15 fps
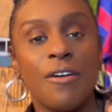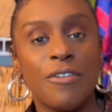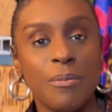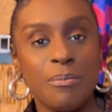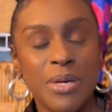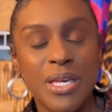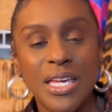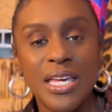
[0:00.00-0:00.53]
for
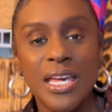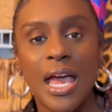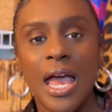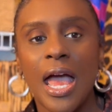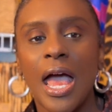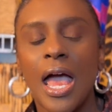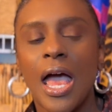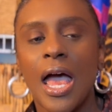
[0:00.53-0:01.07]
me,
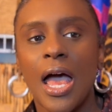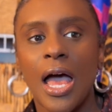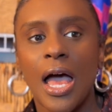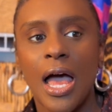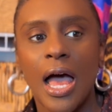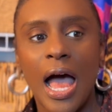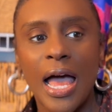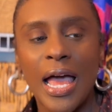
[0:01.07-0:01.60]

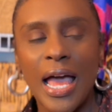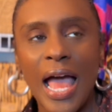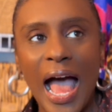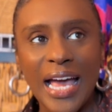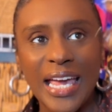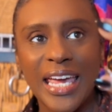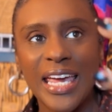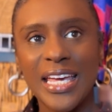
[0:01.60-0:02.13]

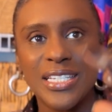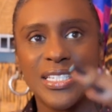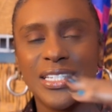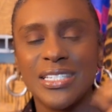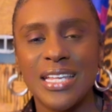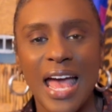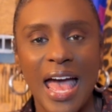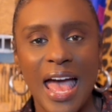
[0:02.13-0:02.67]
I can't
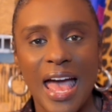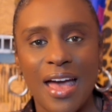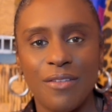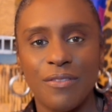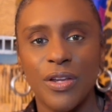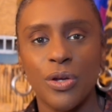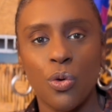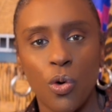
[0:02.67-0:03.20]
just
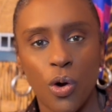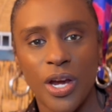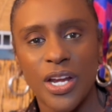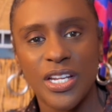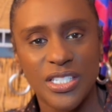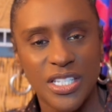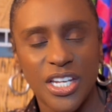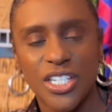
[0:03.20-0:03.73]
have an
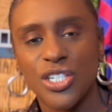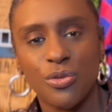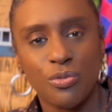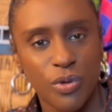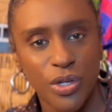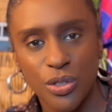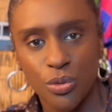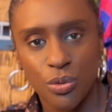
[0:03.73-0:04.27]
organization
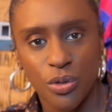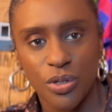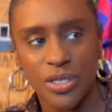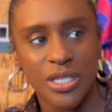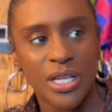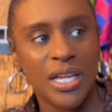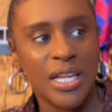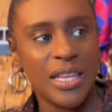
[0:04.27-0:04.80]
resource
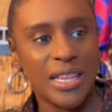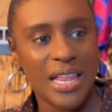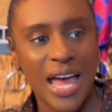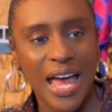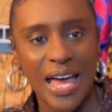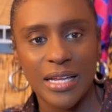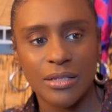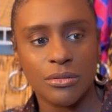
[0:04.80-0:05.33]

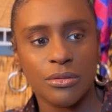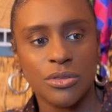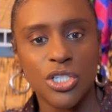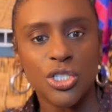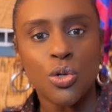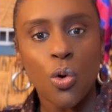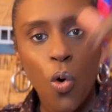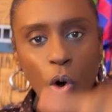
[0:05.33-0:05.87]
that
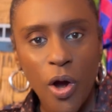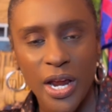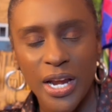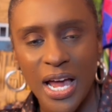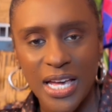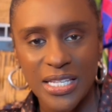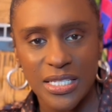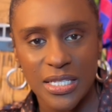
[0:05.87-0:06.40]
just
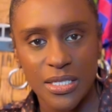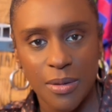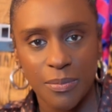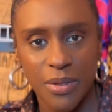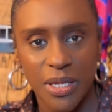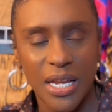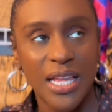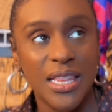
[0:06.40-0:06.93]
organizes
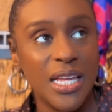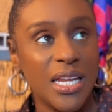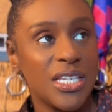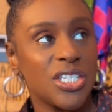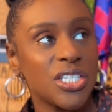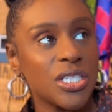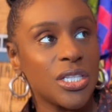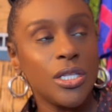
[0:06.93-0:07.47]
something and then it
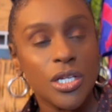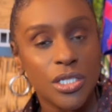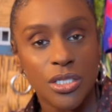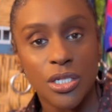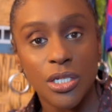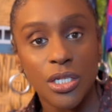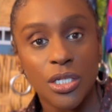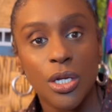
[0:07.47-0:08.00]
just looks
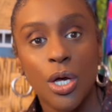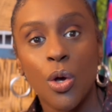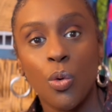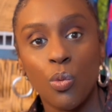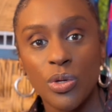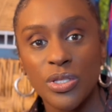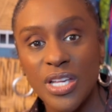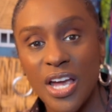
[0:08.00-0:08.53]
good
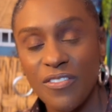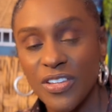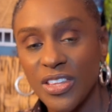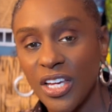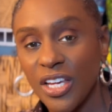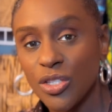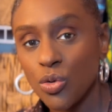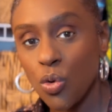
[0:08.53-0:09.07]
once
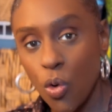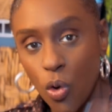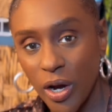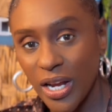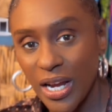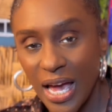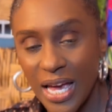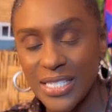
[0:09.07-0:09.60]
everything is
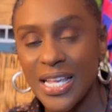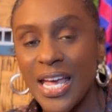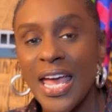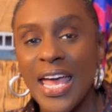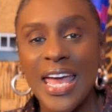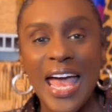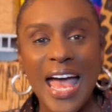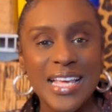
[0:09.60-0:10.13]
organized.
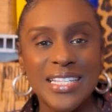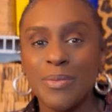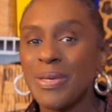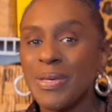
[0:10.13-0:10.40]
It has to